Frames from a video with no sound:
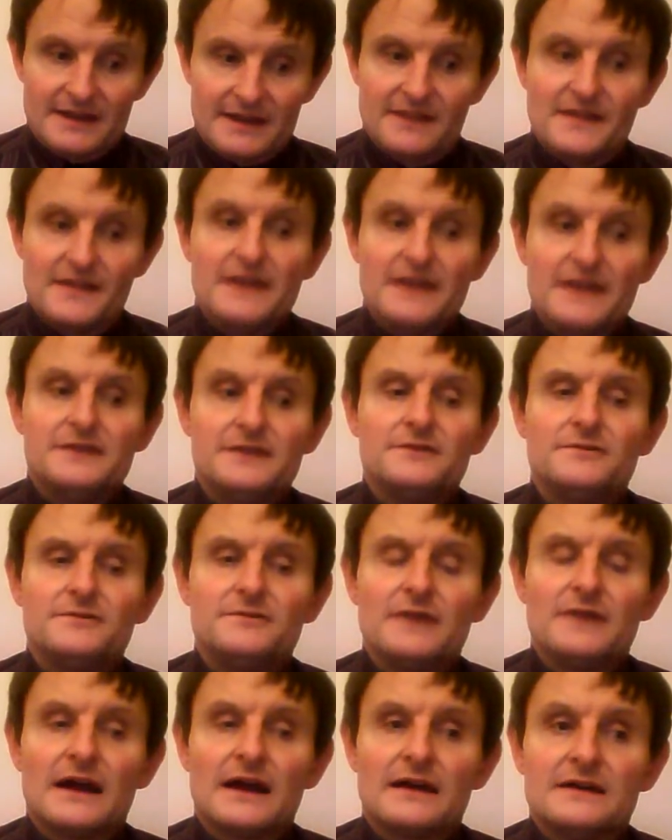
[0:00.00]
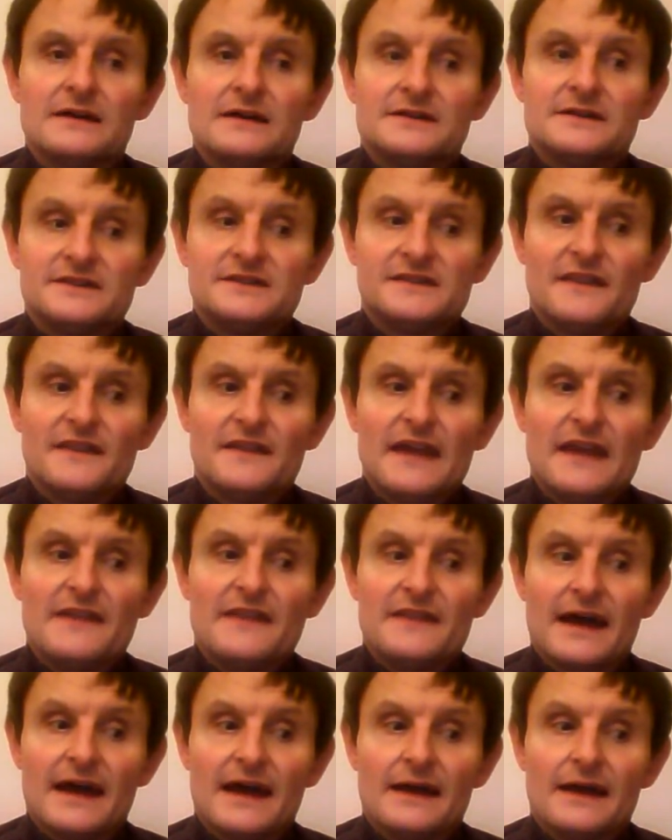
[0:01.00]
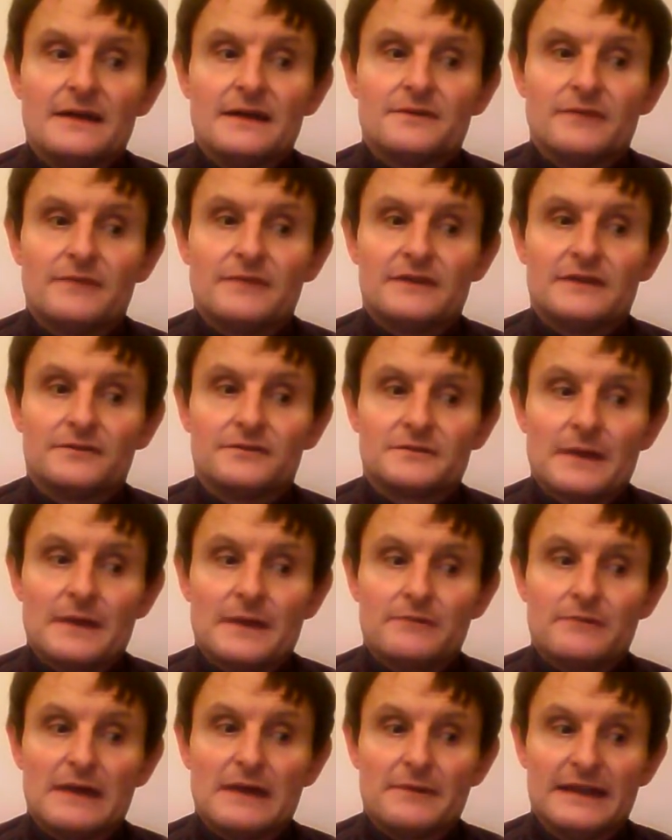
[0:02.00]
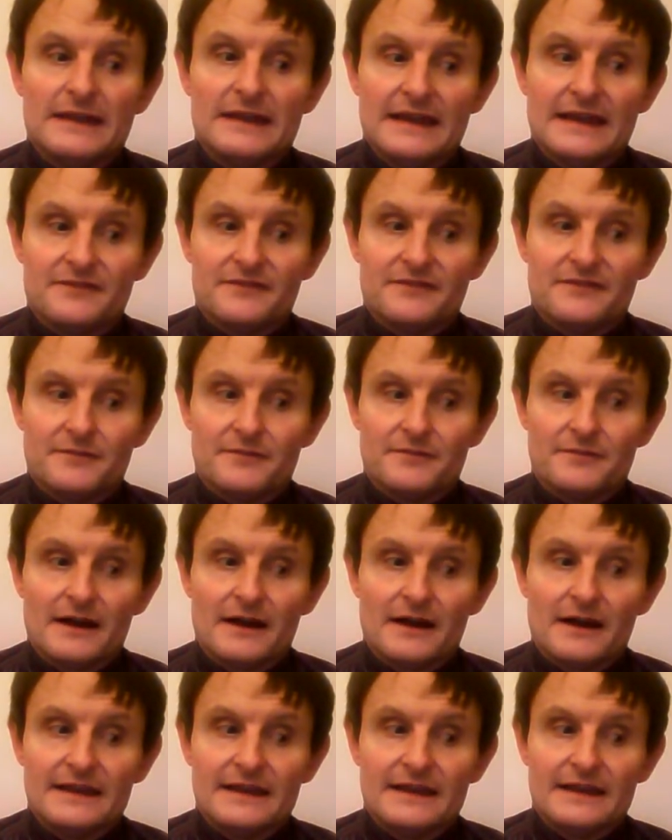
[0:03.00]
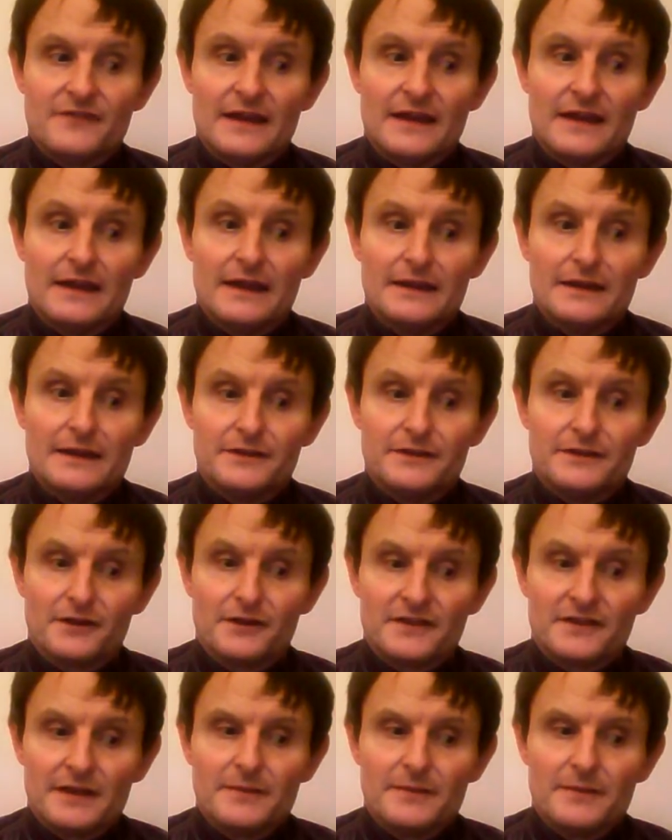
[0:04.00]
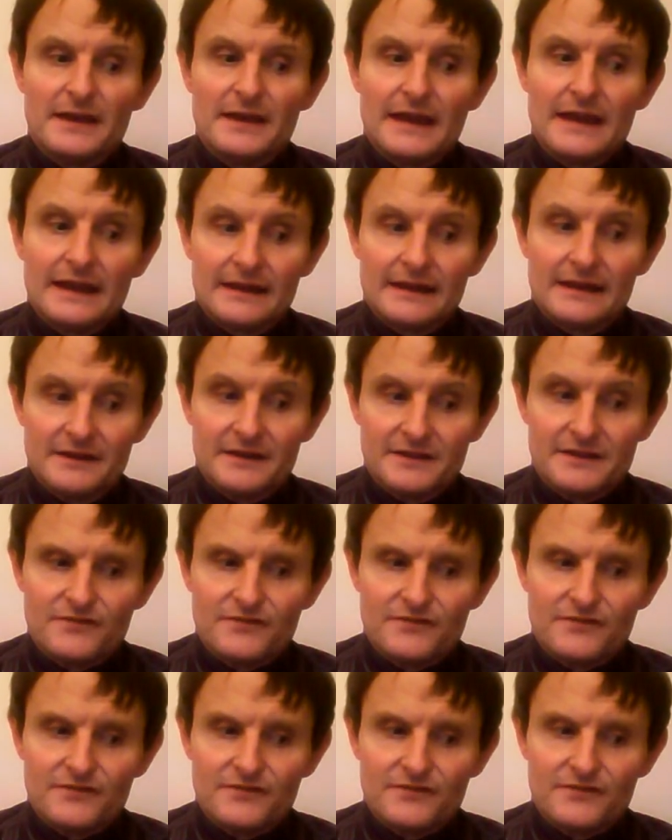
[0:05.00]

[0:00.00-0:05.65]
And then you just at the end there, we talked about where we lived, and I live in Nottingham in England.